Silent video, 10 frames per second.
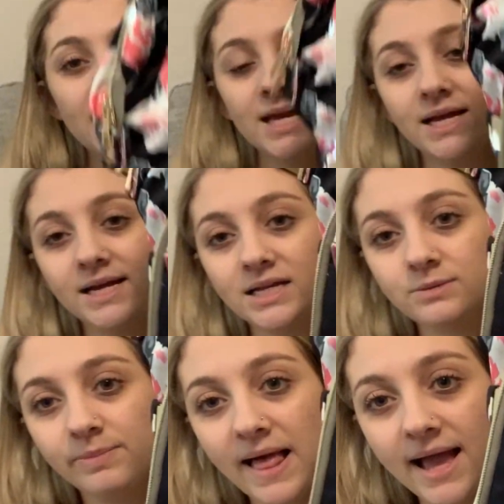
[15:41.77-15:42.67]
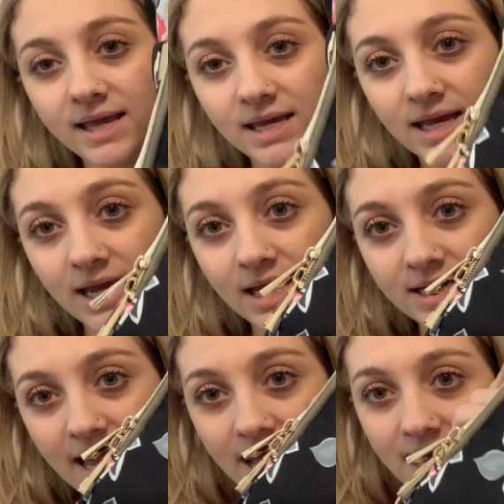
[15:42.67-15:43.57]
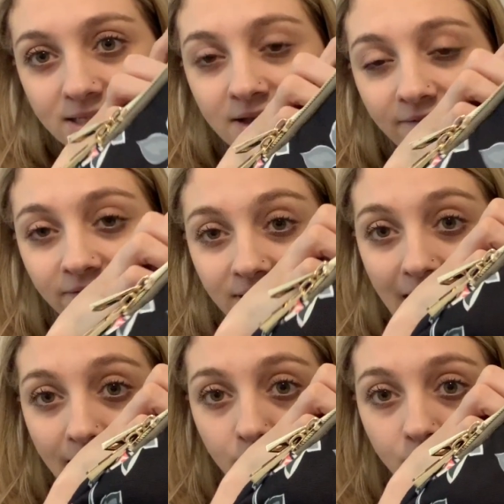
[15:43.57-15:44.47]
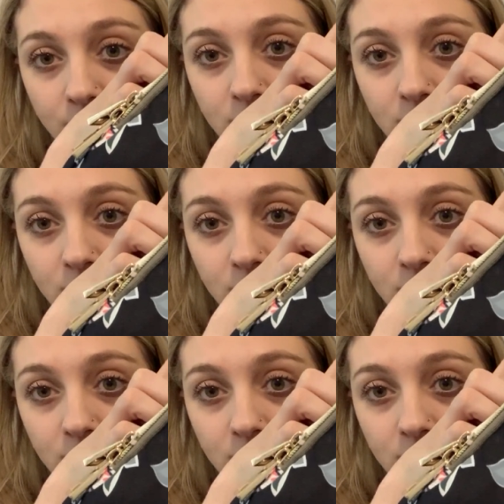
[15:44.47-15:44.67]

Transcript: It is black and has flowers